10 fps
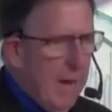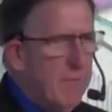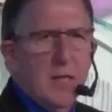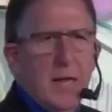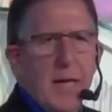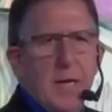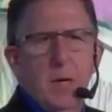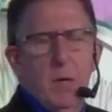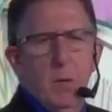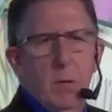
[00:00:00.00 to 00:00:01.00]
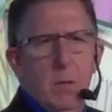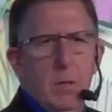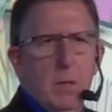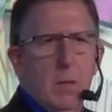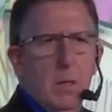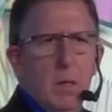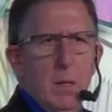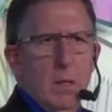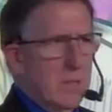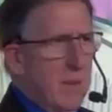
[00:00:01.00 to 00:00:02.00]
have to like you,
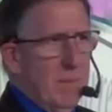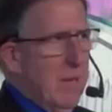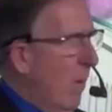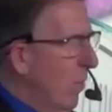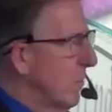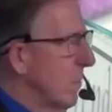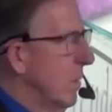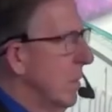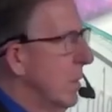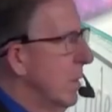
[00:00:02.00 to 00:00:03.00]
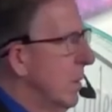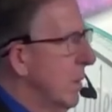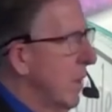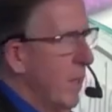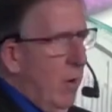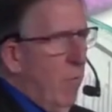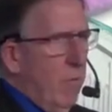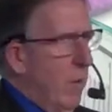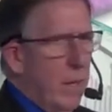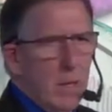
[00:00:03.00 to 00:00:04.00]
some don't. Get
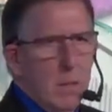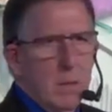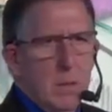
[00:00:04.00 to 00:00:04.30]
over it.